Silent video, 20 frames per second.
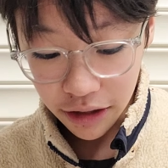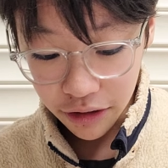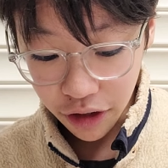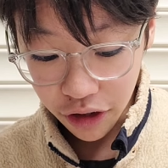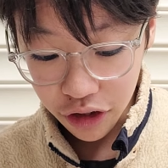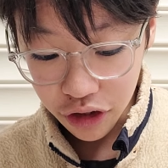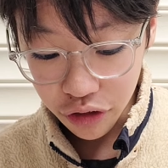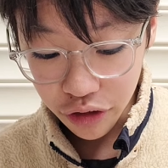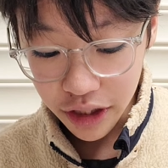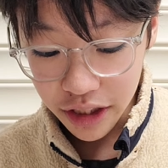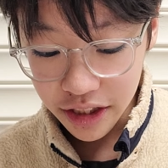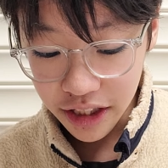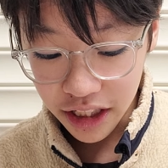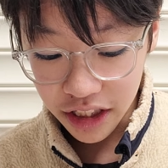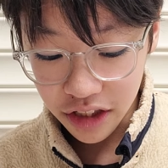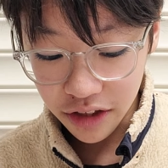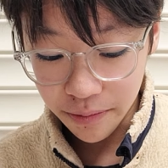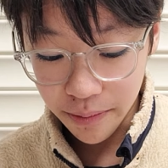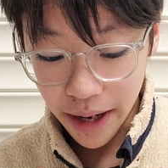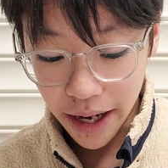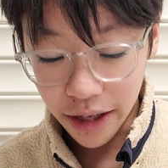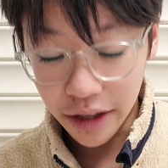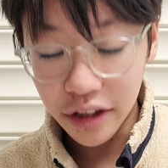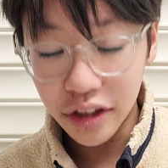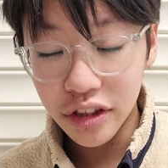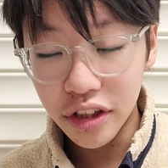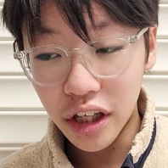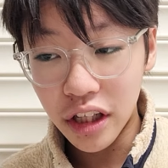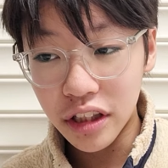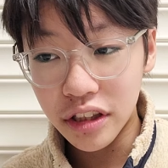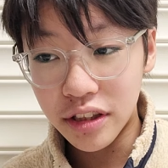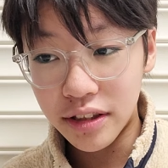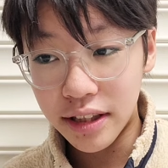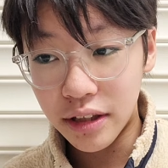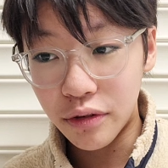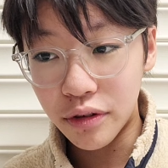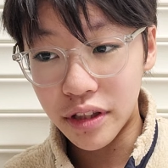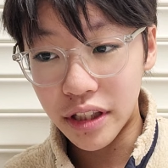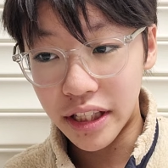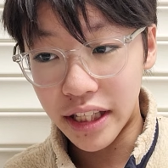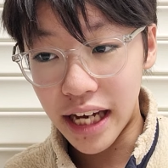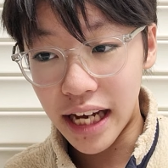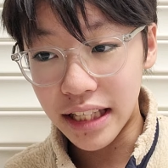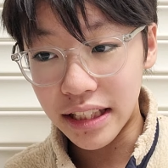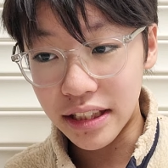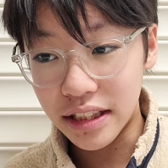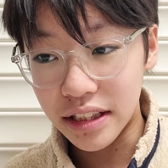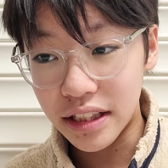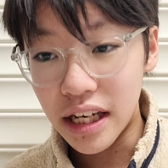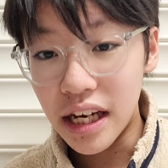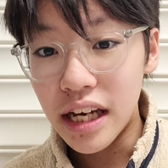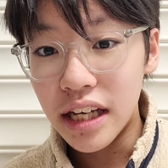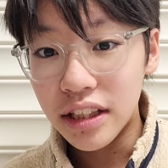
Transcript: there are three states of matter: solids, liquids, and gases.